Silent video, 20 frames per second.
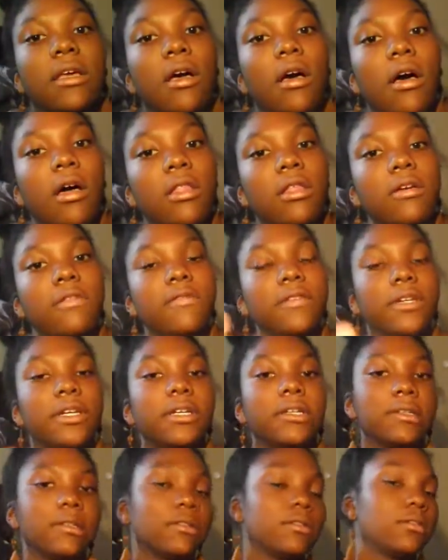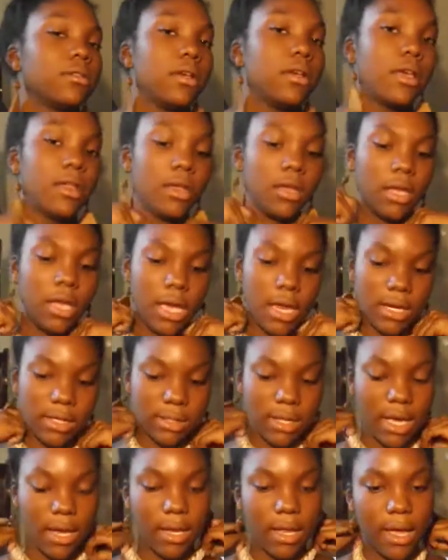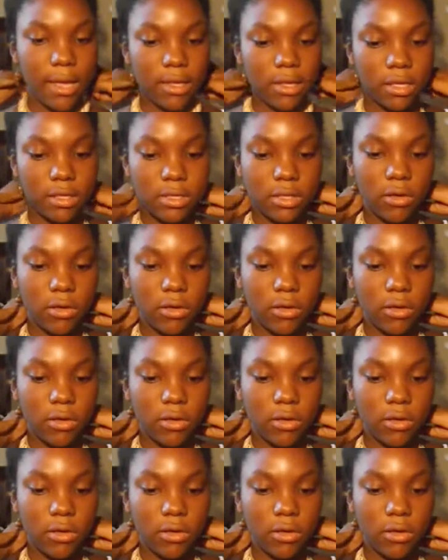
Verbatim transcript: all over it, and again it's kind of like this